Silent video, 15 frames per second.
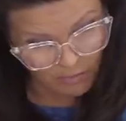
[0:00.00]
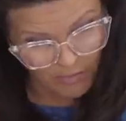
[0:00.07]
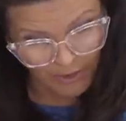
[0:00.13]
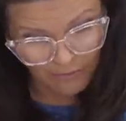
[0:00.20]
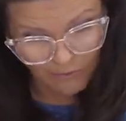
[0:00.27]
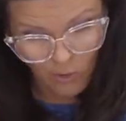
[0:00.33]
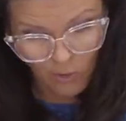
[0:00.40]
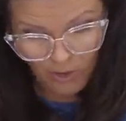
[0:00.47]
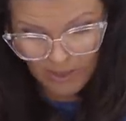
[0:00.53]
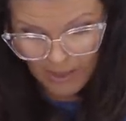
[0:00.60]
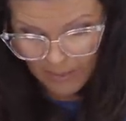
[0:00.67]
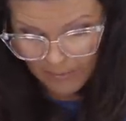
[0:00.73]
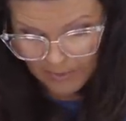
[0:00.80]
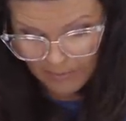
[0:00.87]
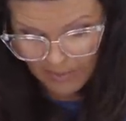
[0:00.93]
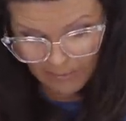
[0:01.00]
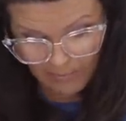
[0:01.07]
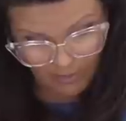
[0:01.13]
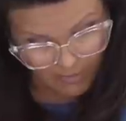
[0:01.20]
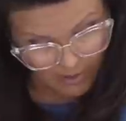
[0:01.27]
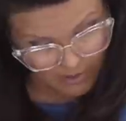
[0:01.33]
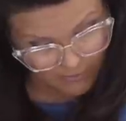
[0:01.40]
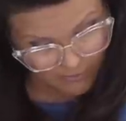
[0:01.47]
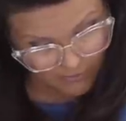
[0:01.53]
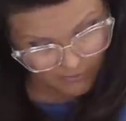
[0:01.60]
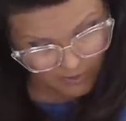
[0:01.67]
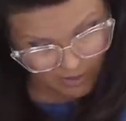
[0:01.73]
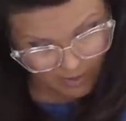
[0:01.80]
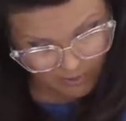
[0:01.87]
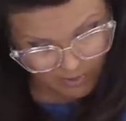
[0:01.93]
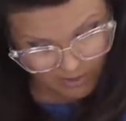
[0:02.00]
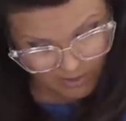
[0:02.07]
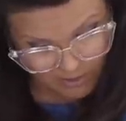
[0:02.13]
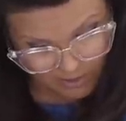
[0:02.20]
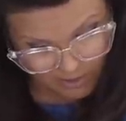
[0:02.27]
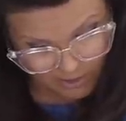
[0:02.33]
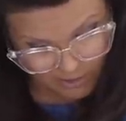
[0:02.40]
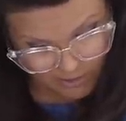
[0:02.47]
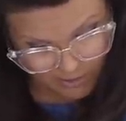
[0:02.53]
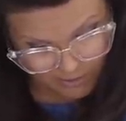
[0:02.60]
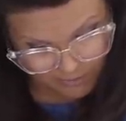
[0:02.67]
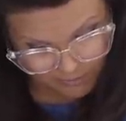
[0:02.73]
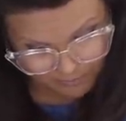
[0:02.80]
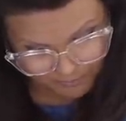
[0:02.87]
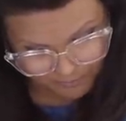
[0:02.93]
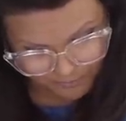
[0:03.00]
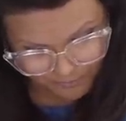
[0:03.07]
like four times, maybe by the fifth time he's going to hurt you.